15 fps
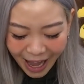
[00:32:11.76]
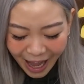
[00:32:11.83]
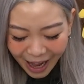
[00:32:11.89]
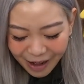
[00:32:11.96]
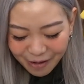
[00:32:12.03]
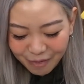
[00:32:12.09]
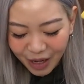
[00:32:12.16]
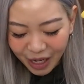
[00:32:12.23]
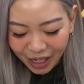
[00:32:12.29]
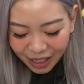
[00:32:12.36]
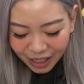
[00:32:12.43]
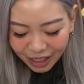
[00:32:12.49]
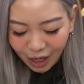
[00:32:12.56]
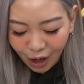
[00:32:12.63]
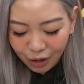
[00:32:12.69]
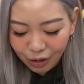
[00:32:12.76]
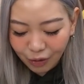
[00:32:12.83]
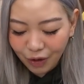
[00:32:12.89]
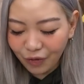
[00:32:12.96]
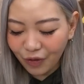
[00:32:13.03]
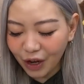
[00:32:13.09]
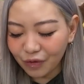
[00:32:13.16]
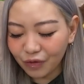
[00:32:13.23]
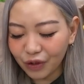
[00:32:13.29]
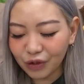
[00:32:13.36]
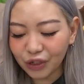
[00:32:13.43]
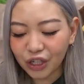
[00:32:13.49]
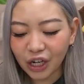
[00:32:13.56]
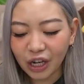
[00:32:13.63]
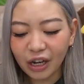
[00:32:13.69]
um, but it is called the refined
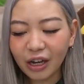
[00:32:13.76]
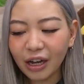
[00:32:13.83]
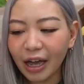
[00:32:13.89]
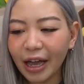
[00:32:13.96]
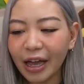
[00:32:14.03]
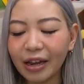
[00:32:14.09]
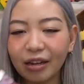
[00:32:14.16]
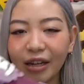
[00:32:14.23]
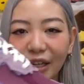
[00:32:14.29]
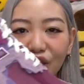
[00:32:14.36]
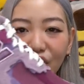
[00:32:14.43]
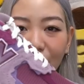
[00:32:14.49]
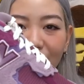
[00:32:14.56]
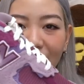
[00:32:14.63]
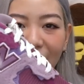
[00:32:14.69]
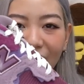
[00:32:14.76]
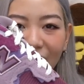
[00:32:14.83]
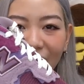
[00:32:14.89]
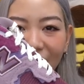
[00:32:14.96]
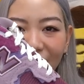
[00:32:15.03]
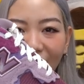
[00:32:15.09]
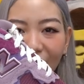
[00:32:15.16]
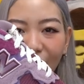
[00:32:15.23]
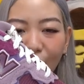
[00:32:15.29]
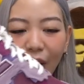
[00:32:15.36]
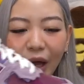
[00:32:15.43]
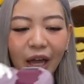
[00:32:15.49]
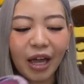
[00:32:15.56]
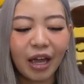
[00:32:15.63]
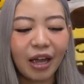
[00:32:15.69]
future and they dropped it in this
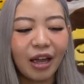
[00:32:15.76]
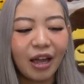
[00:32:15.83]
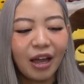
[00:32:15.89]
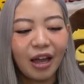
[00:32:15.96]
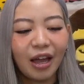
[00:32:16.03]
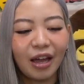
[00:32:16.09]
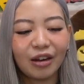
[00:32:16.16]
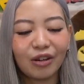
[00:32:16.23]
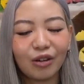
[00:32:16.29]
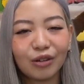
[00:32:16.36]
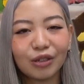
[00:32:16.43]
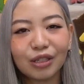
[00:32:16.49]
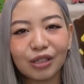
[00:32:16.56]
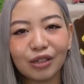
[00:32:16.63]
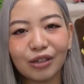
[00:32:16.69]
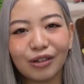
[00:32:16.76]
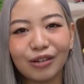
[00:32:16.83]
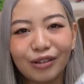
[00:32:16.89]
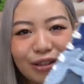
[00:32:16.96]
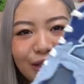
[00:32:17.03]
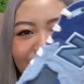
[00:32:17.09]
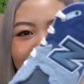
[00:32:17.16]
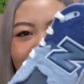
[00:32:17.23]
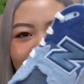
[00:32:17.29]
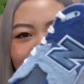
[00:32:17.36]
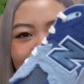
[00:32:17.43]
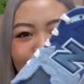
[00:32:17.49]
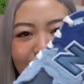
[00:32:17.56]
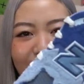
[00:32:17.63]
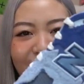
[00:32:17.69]
colorway and also this
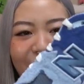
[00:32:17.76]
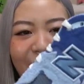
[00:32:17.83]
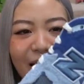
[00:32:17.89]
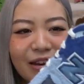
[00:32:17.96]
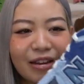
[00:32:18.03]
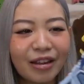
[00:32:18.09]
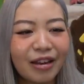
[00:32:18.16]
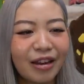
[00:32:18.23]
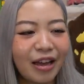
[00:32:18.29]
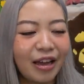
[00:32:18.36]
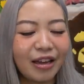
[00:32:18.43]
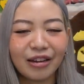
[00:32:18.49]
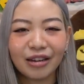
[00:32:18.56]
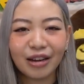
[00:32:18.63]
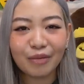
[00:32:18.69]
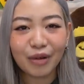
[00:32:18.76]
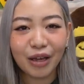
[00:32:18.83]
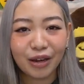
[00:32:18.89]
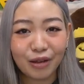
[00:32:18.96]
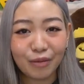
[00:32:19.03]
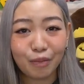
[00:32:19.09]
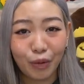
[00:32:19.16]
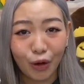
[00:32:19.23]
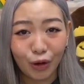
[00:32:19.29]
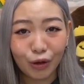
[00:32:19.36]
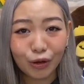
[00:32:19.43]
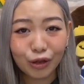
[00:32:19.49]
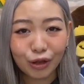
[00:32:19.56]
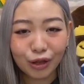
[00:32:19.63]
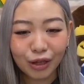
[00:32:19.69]
colorway and then I ended up getting
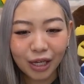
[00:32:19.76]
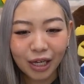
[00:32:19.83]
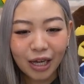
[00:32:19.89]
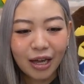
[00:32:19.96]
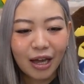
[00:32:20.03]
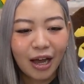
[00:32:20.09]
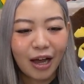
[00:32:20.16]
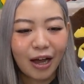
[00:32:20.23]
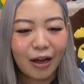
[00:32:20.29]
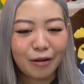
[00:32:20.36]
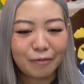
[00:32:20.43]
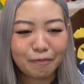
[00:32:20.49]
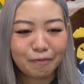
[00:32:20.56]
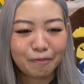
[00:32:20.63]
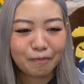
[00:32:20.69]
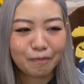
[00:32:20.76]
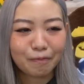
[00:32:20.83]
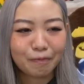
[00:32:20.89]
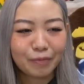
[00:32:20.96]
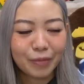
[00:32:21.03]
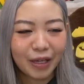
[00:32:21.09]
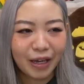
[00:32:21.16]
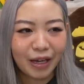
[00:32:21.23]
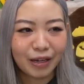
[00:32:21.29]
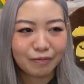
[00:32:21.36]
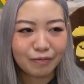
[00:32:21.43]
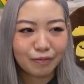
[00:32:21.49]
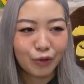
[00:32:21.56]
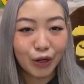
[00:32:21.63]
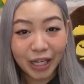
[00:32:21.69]
both um, yeah,
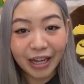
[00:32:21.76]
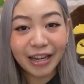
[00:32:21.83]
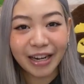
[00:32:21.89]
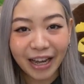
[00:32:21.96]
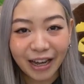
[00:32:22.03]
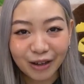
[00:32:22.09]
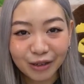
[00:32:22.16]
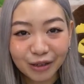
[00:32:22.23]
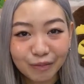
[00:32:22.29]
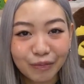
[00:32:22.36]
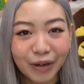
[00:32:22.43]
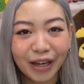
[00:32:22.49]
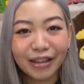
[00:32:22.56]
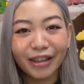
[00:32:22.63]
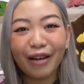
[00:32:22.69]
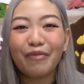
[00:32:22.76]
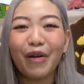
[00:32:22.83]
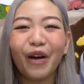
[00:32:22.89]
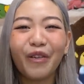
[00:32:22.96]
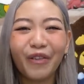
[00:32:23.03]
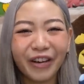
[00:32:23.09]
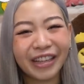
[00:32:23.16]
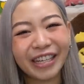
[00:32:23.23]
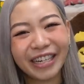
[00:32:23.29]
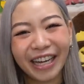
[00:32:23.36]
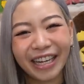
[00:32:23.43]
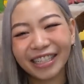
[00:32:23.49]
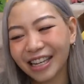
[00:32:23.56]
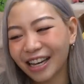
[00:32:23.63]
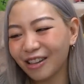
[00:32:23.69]
we're here now, but they're both really
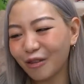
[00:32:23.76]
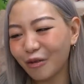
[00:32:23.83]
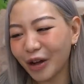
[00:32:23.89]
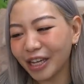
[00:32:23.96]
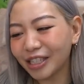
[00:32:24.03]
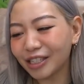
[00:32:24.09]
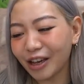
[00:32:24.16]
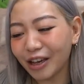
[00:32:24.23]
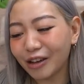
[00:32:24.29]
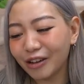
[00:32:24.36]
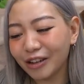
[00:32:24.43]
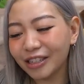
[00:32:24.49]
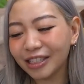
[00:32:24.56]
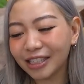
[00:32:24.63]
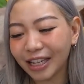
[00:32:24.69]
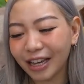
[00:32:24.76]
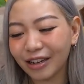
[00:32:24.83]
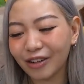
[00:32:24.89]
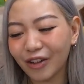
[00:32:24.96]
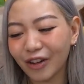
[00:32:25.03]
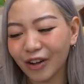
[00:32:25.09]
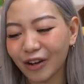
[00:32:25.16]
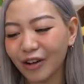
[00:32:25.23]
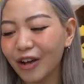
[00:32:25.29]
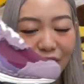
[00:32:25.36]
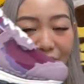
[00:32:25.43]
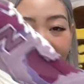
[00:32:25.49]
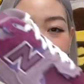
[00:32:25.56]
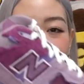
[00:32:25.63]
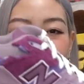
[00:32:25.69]
nice colorways, so I couldn't say no. You
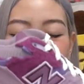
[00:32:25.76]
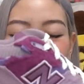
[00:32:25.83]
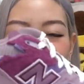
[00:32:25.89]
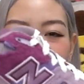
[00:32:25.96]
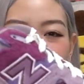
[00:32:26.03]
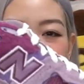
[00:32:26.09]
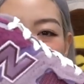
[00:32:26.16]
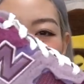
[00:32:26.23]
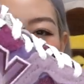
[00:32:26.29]
guys know that I've